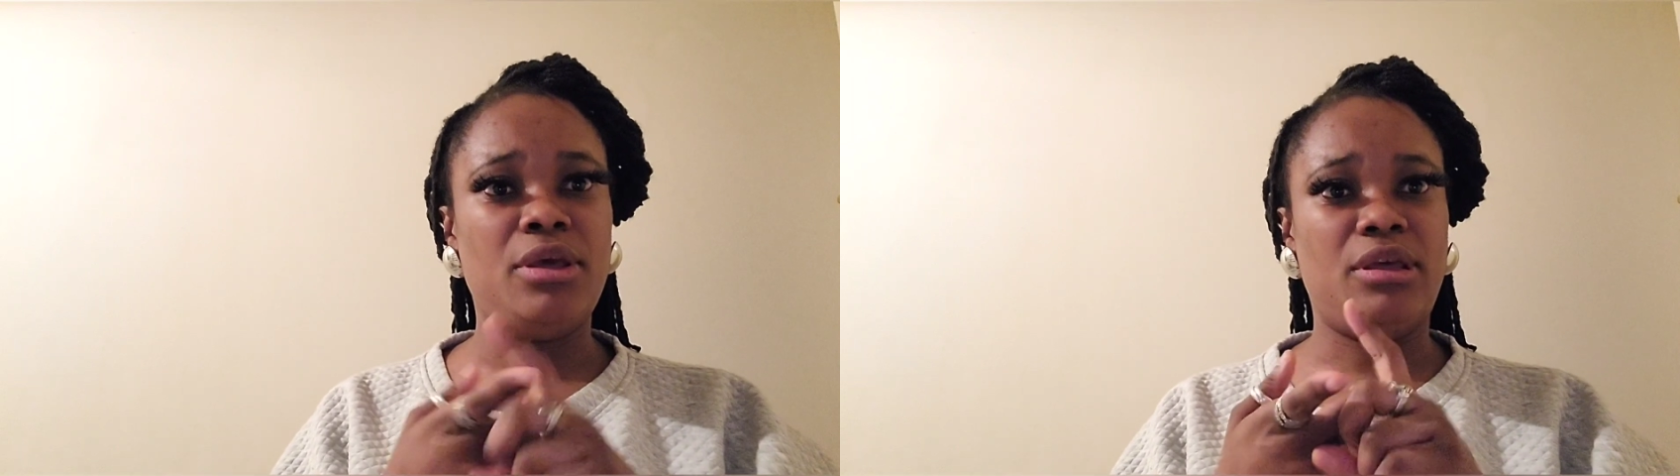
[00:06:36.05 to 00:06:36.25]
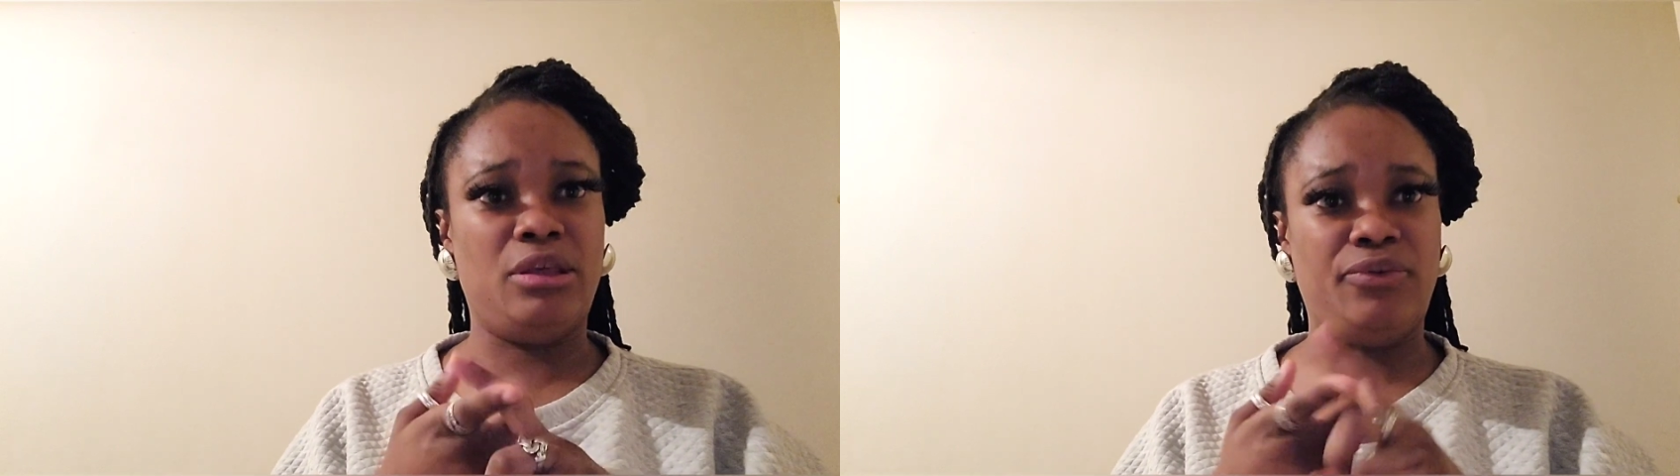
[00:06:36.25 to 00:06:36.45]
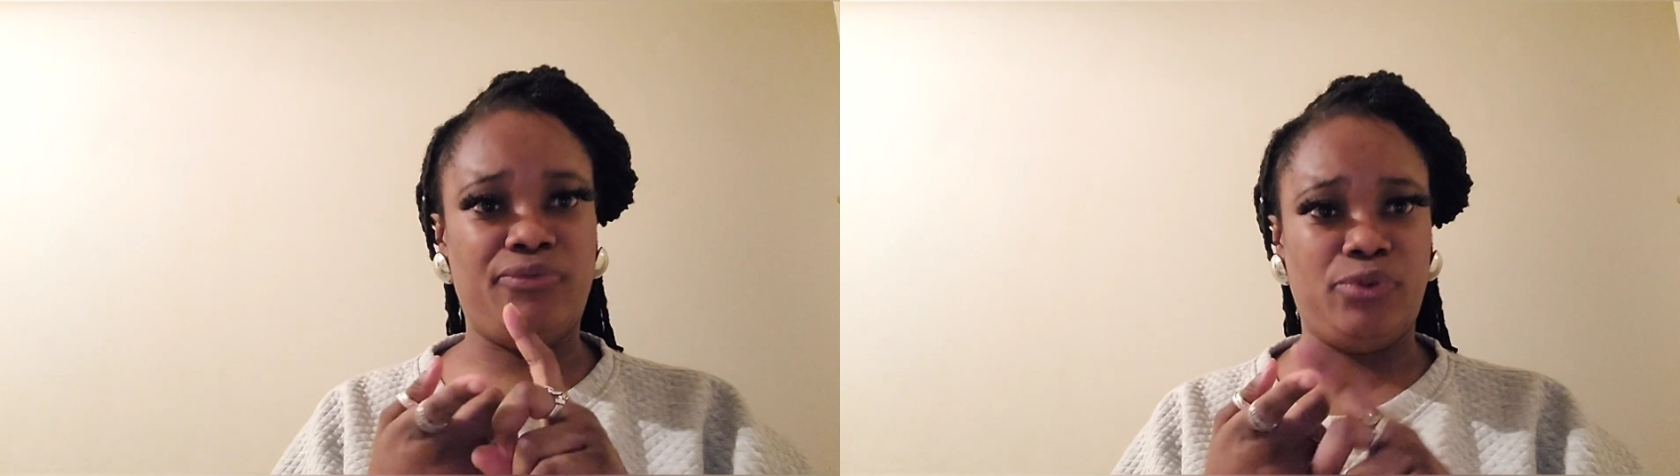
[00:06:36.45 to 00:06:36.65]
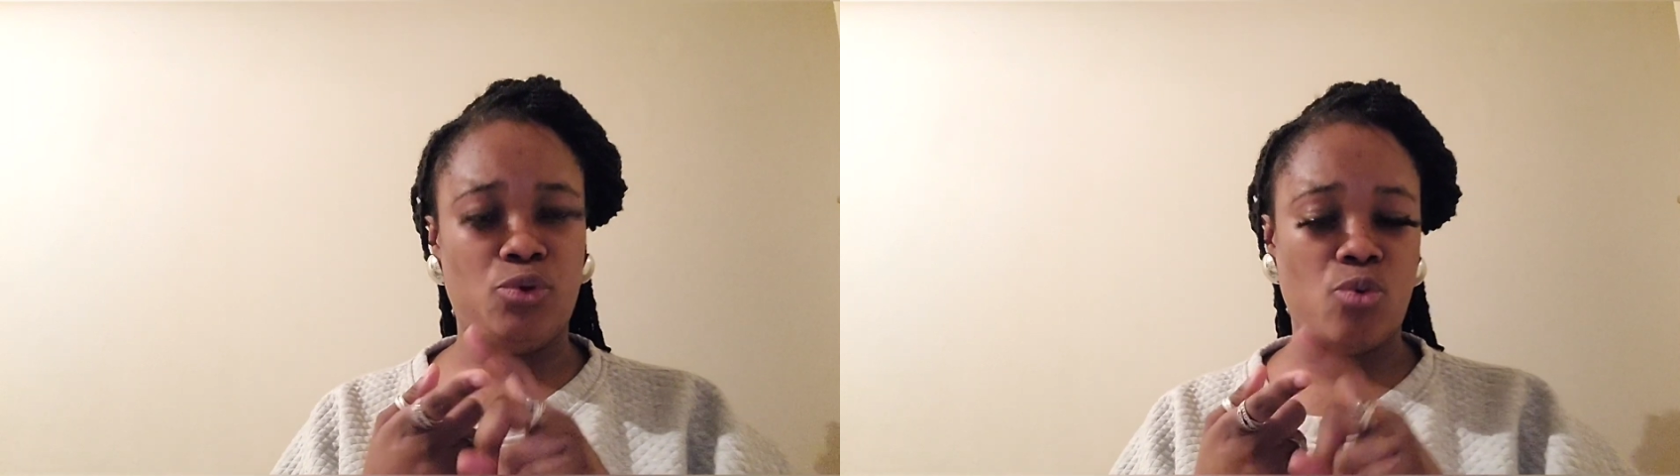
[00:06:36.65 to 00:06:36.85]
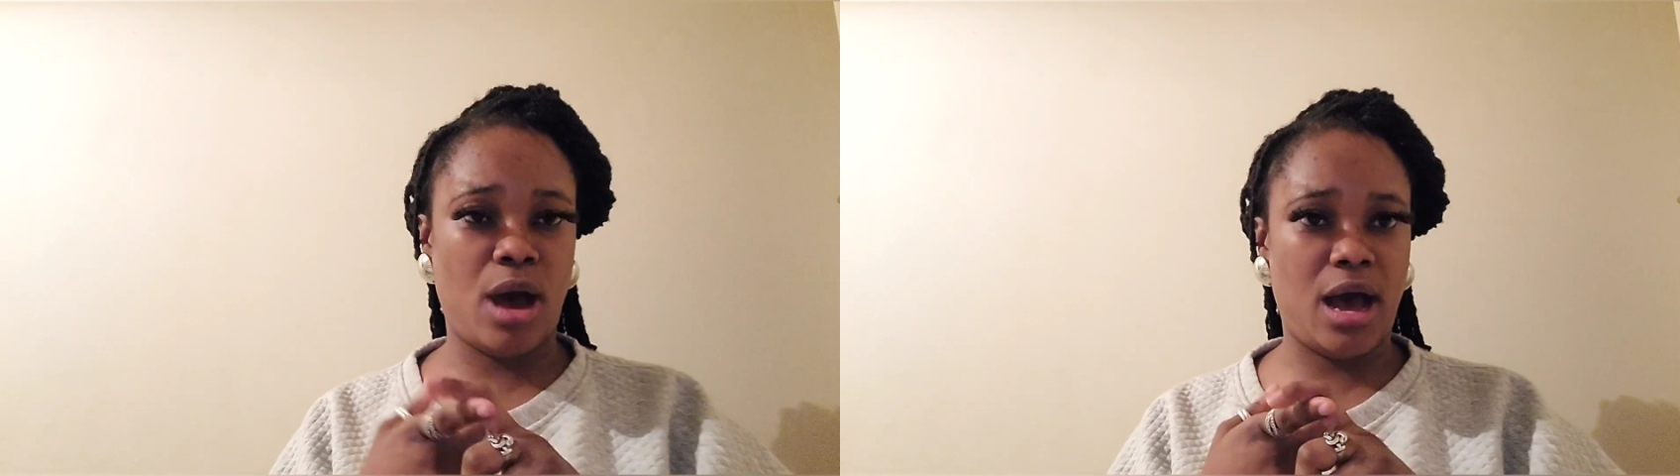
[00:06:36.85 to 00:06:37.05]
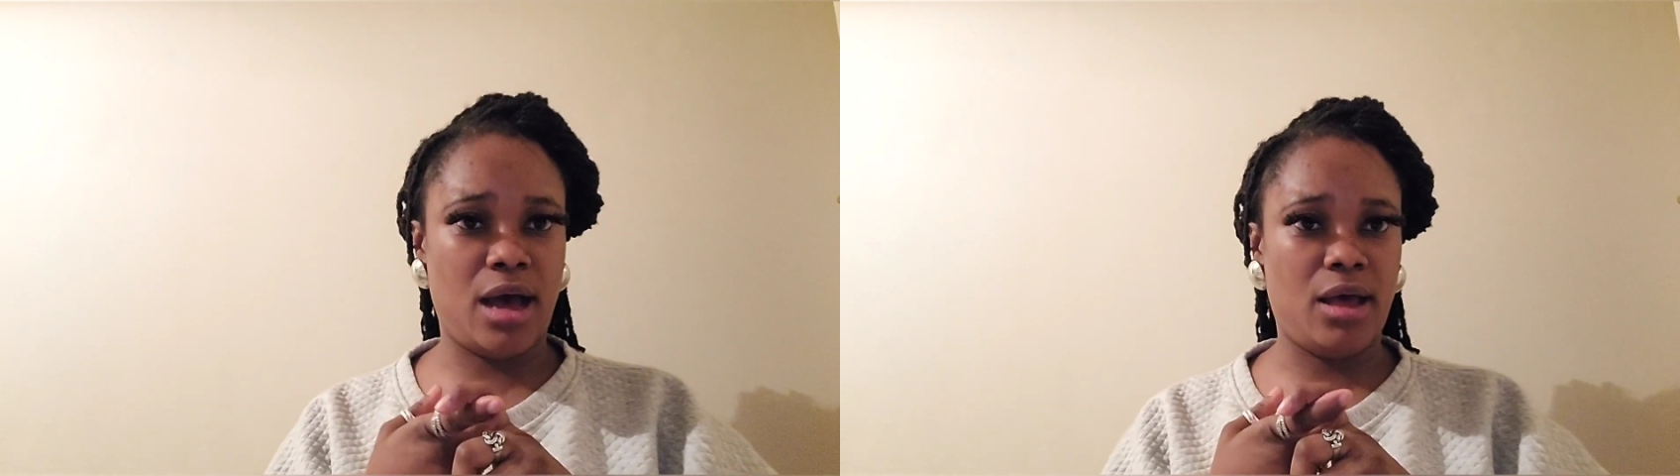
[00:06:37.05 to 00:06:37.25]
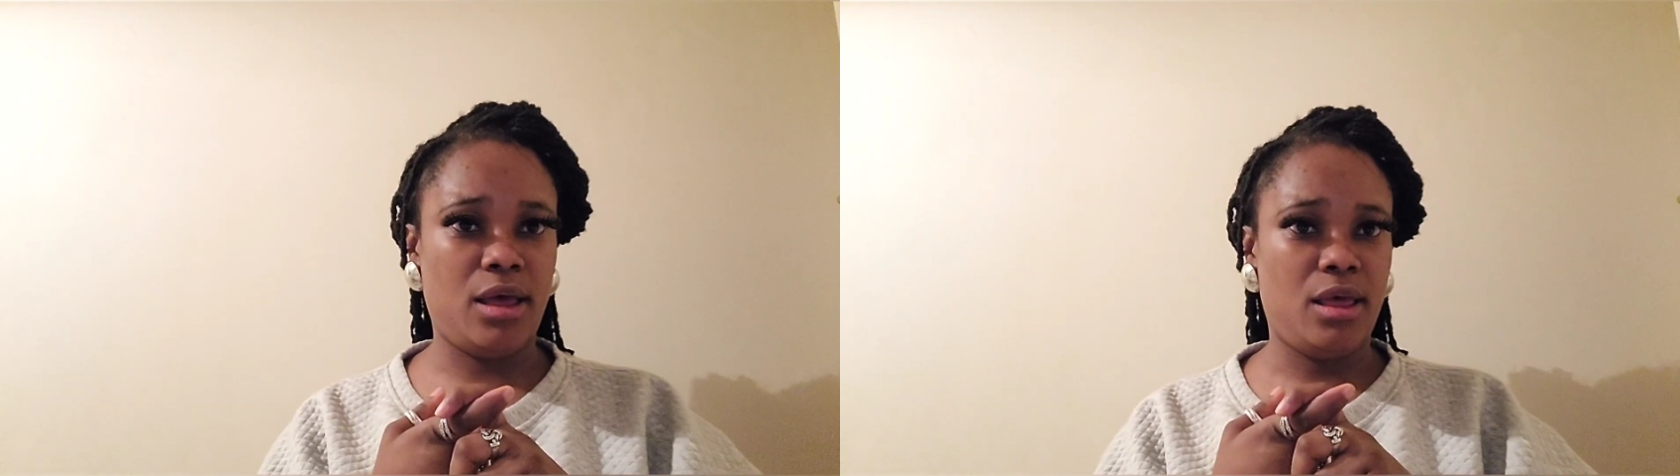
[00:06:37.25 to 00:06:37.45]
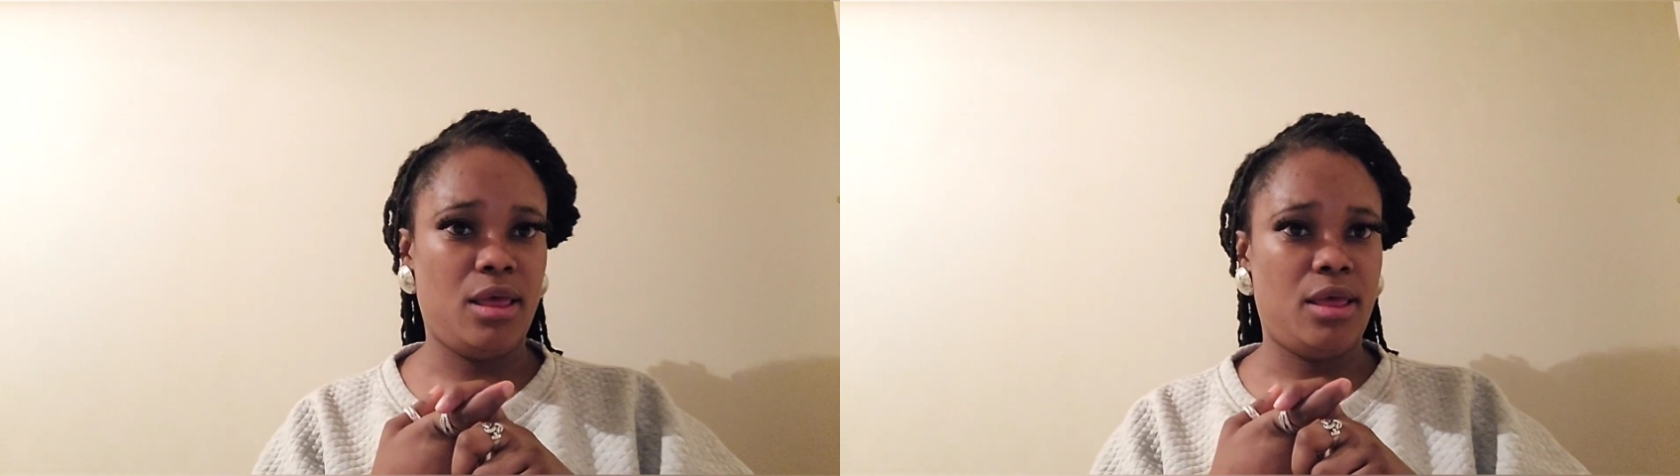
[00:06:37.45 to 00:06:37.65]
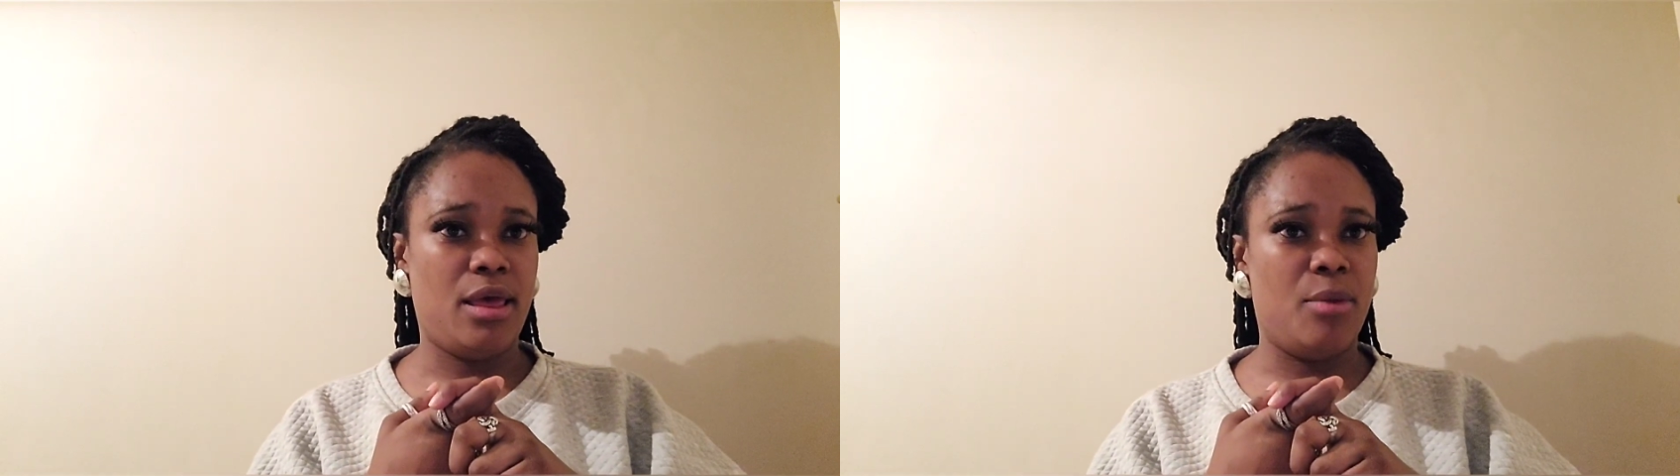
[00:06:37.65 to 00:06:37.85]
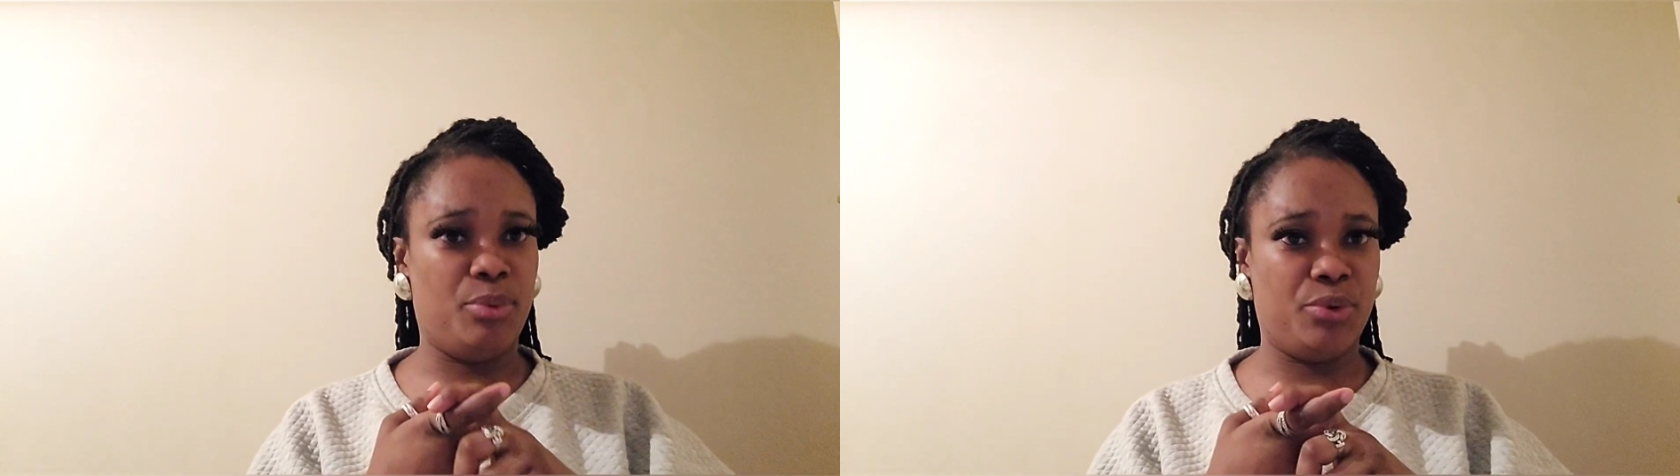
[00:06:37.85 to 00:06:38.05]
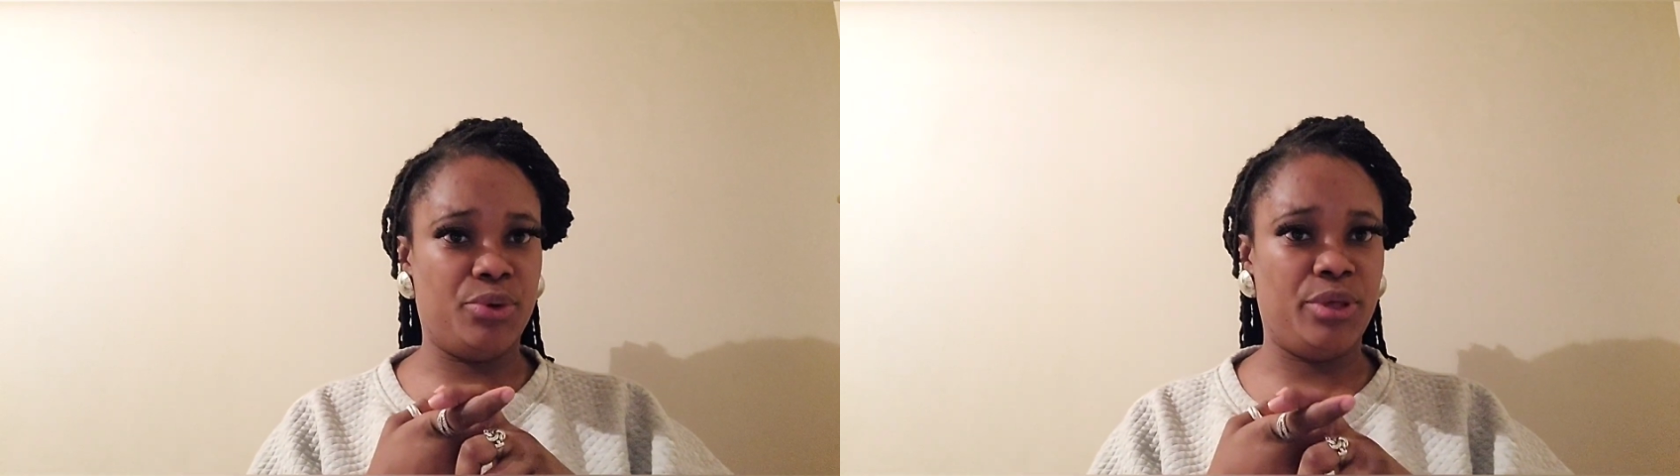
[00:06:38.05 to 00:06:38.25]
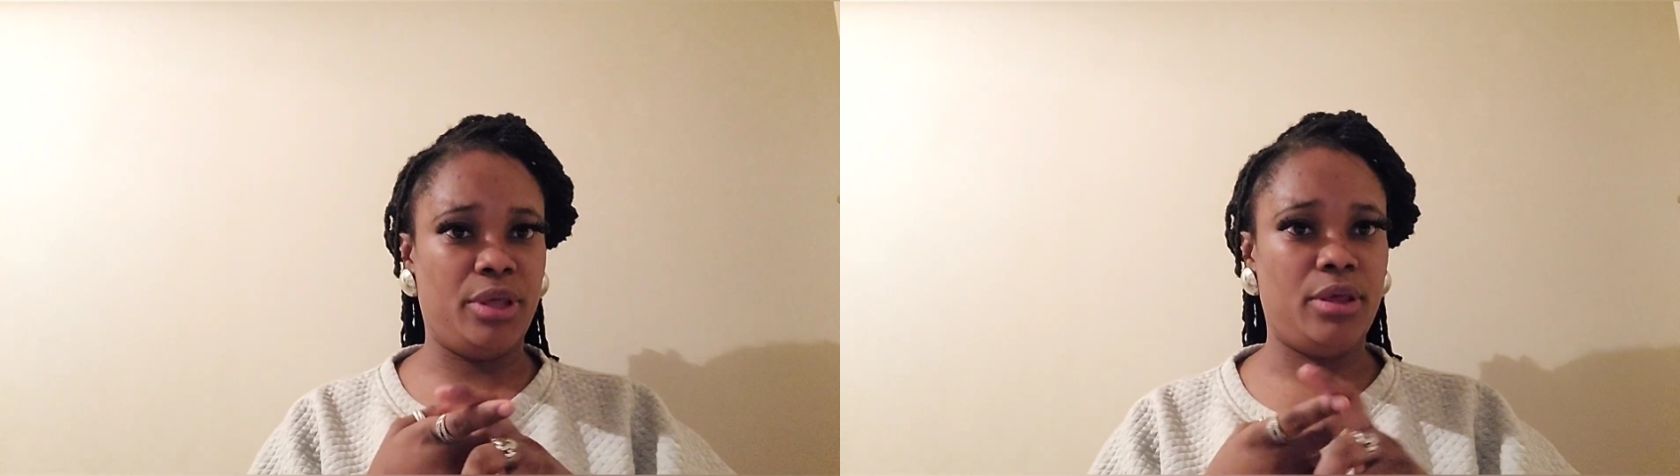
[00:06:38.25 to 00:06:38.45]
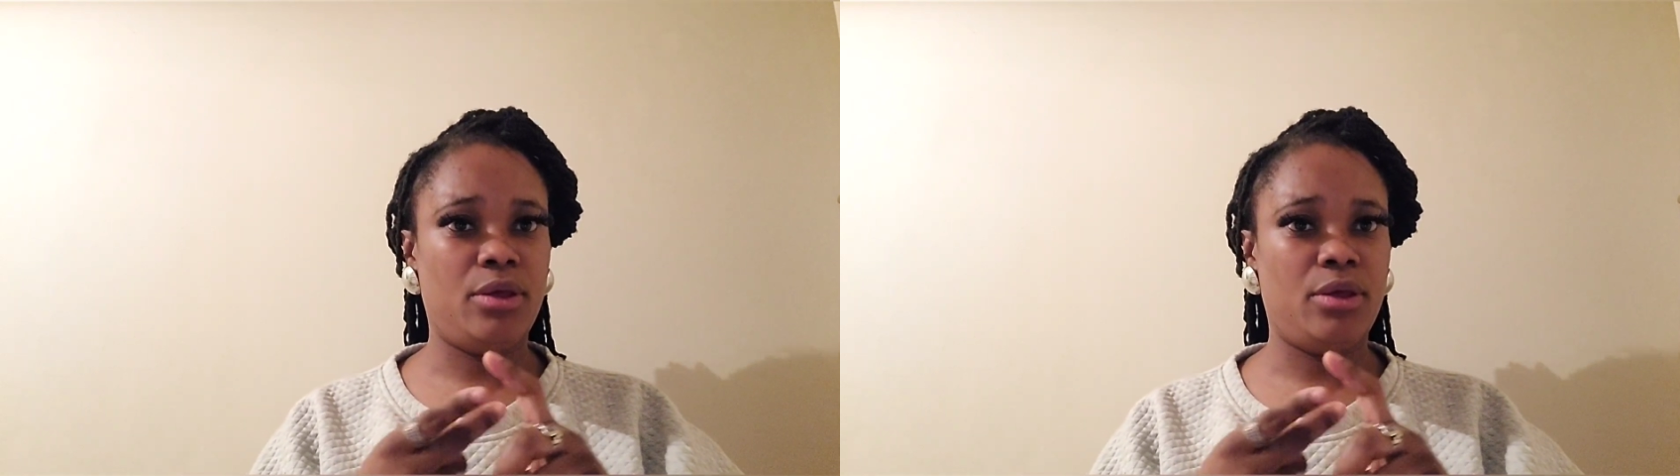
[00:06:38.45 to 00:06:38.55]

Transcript: if you are a boy,